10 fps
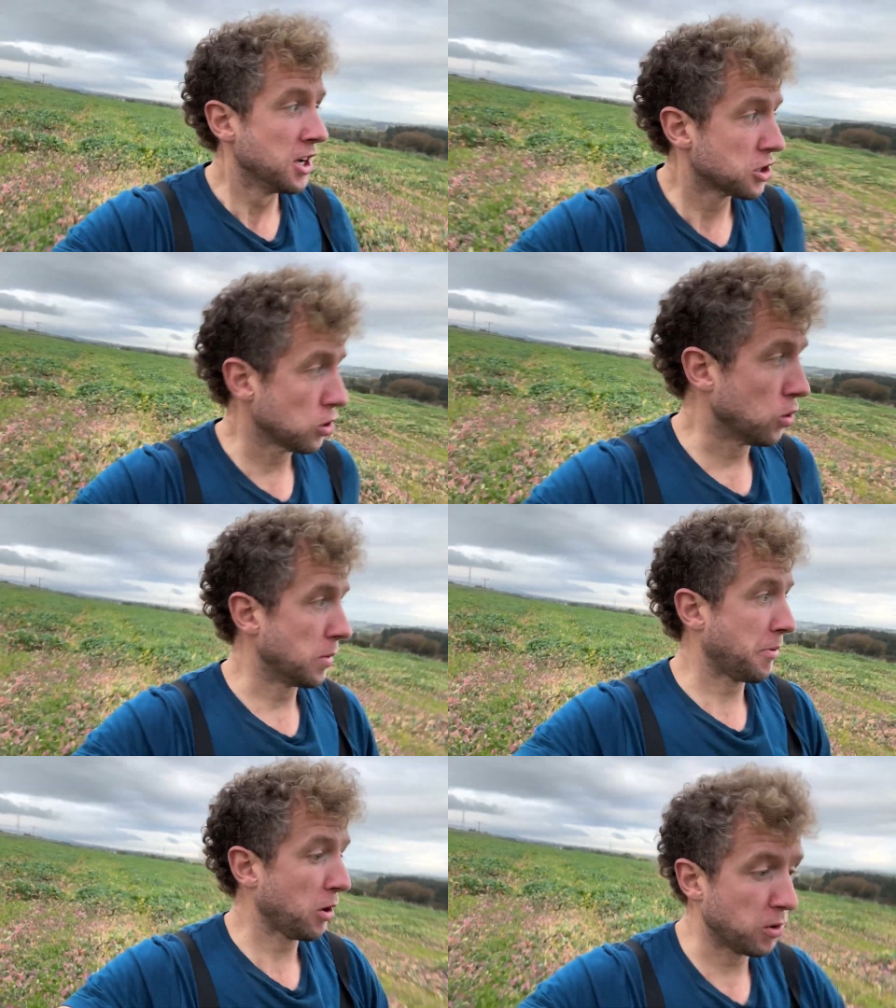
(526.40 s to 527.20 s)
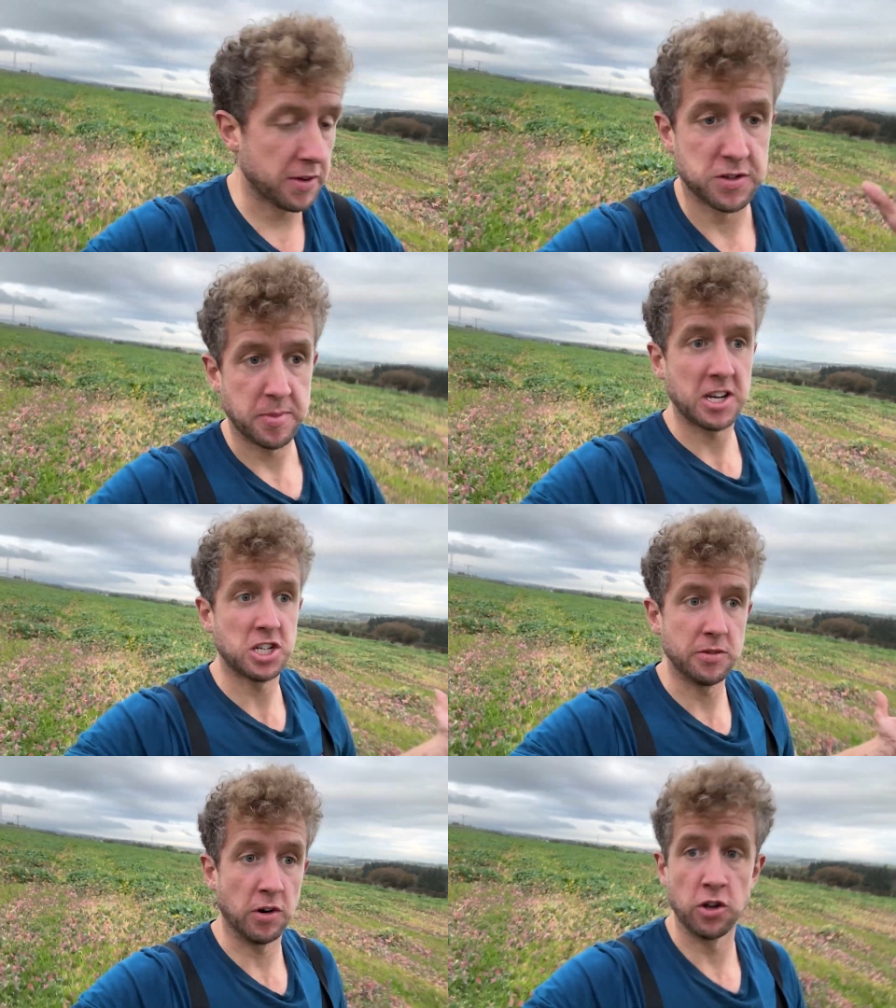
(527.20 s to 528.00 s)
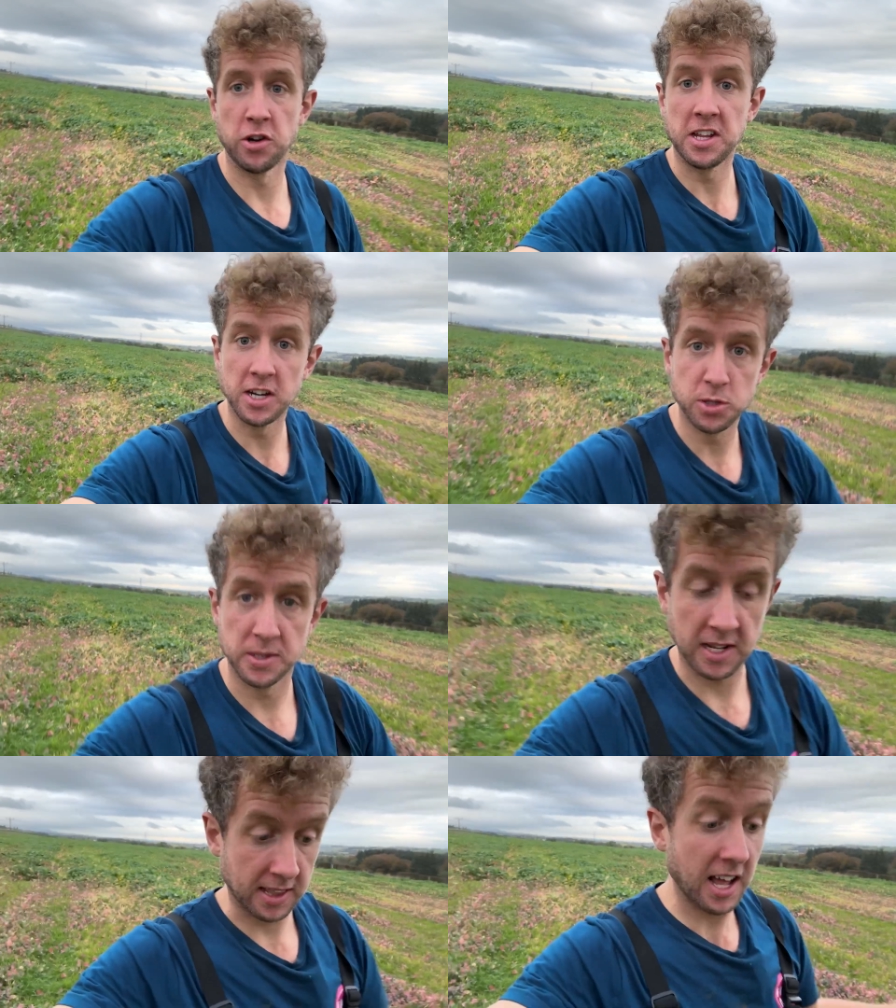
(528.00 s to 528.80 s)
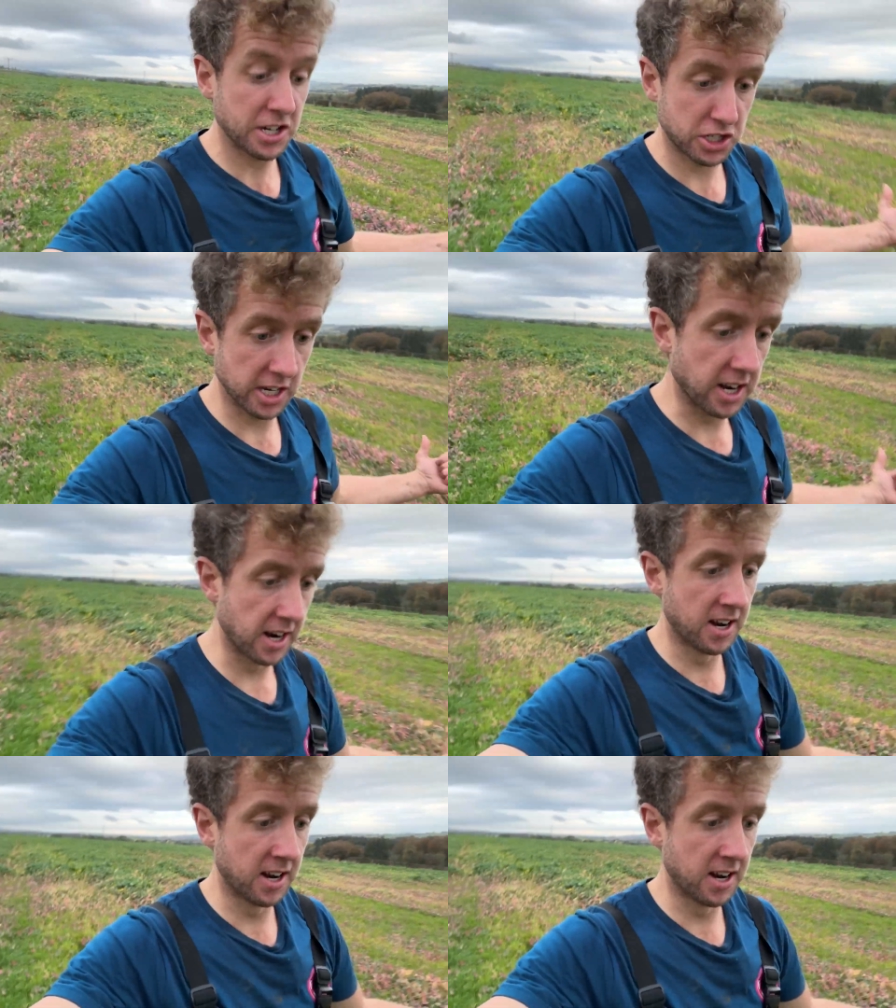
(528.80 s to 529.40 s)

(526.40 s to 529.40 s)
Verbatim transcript: So we probably won't have as many sheep running on here as we did last year.